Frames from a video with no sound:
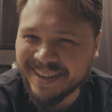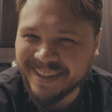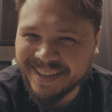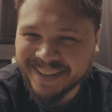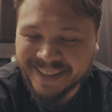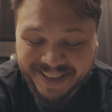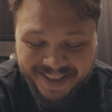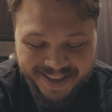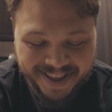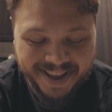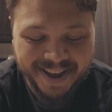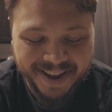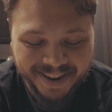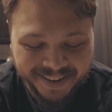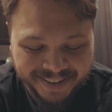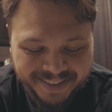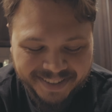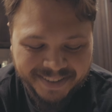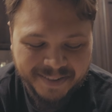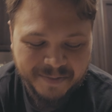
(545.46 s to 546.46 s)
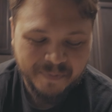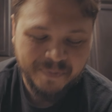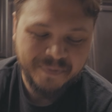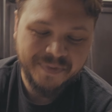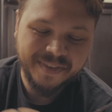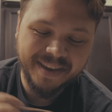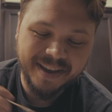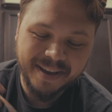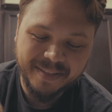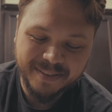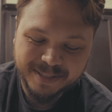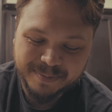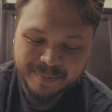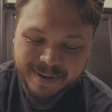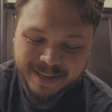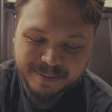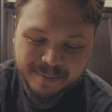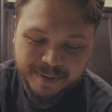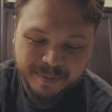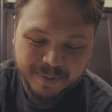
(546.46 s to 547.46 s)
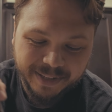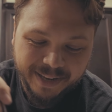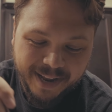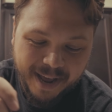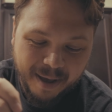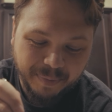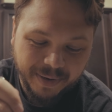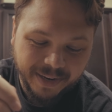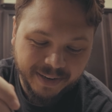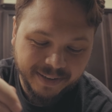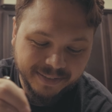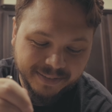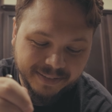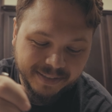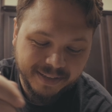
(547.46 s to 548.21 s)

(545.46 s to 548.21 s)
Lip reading: Yeah, this makes me really happy.